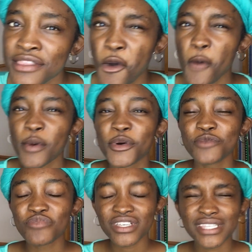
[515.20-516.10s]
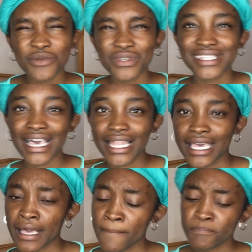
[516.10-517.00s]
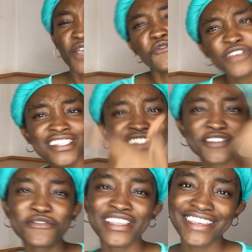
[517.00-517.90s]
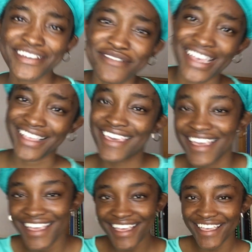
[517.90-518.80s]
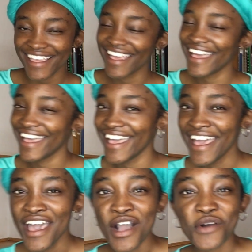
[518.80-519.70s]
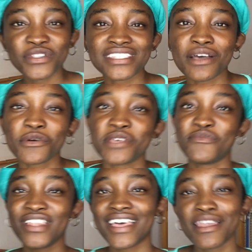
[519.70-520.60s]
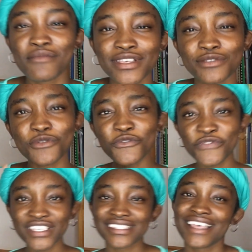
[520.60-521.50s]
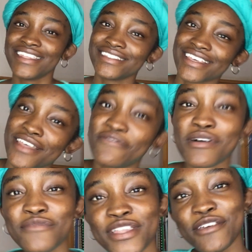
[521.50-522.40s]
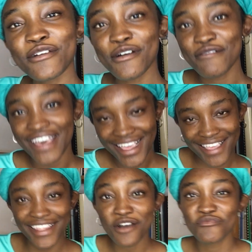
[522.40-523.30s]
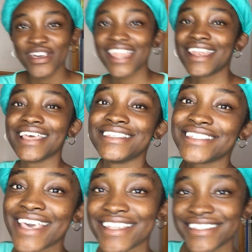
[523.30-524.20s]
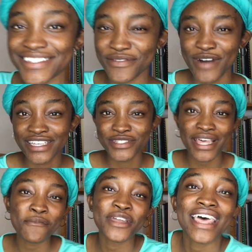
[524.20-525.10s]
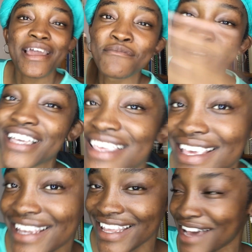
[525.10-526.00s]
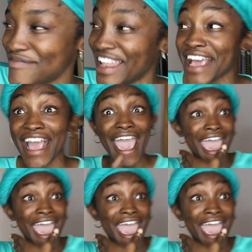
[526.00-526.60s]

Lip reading: Copperbelt person was there like, finshi uliwe. Kuti nakulipira na ma school fees nalisha na family yowe nakupera na change washita mwana Lamborghini. I'm like,